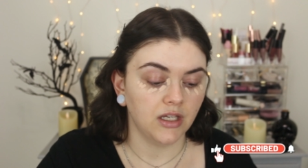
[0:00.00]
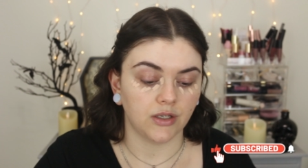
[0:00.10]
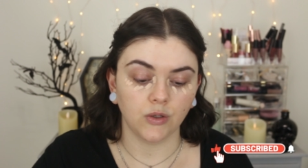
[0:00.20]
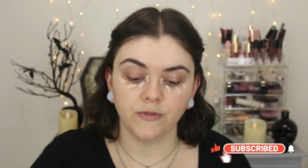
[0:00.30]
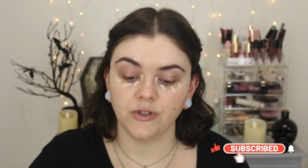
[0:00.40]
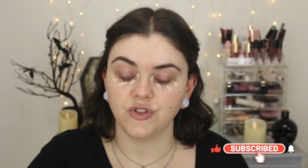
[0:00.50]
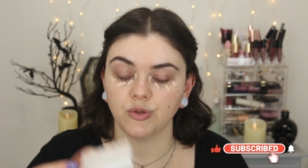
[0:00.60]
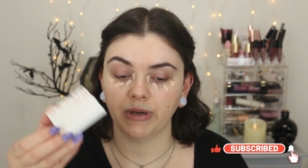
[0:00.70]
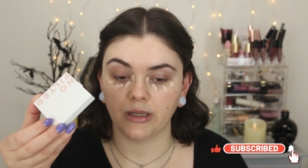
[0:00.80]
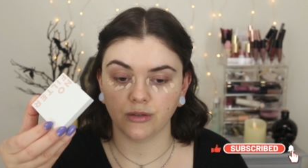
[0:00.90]
No Filter
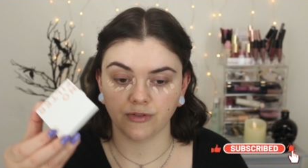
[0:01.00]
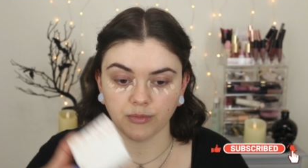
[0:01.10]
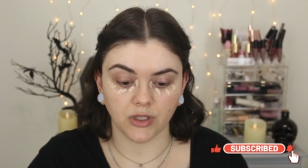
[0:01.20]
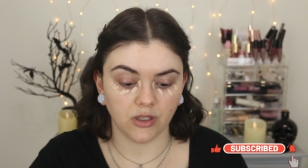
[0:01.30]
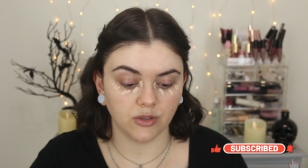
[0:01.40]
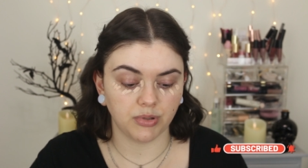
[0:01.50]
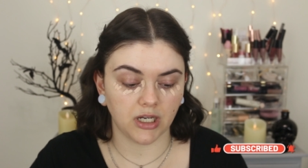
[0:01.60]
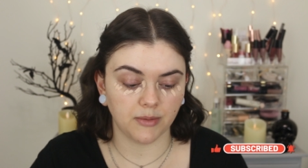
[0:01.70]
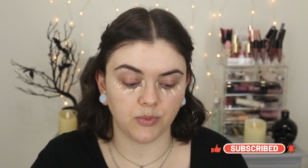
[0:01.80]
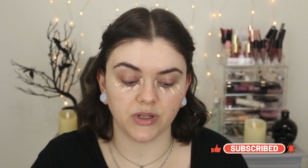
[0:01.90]
powder from
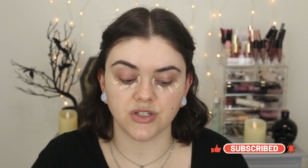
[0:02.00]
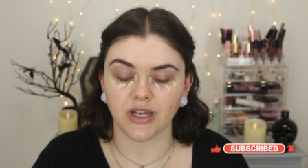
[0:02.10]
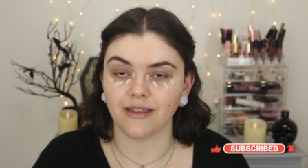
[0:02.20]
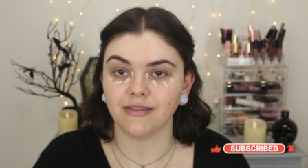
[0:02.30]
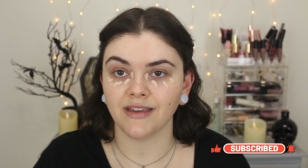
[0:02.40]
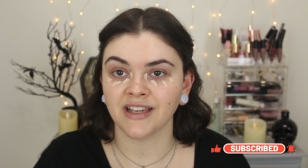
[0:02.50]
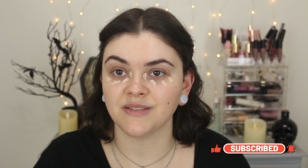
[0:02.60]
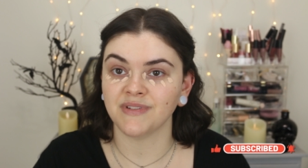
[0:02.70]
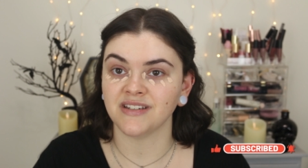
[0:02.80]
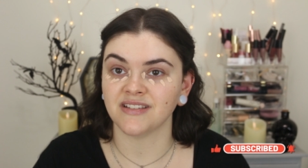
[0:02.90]
ColourPop, which I think has
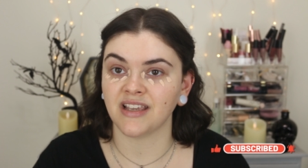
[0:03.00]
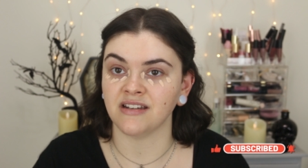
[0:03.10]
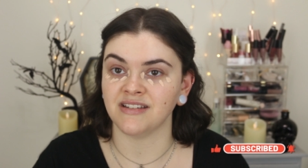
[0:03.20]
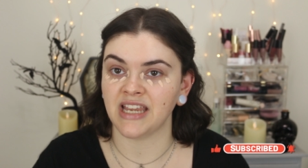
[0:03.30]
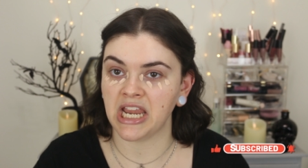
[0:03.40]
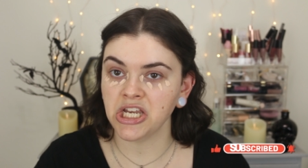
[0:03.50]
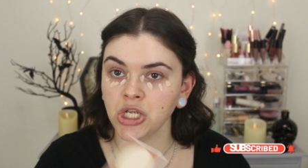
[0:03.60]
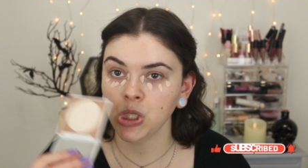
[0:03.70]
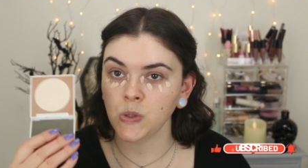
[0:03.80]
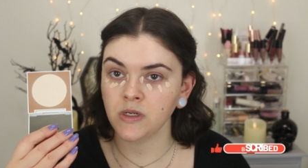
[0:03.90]
been
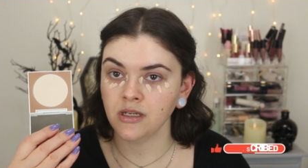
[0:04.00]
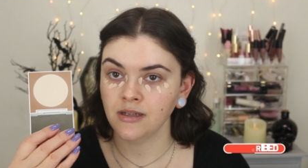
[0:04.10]
discontinued.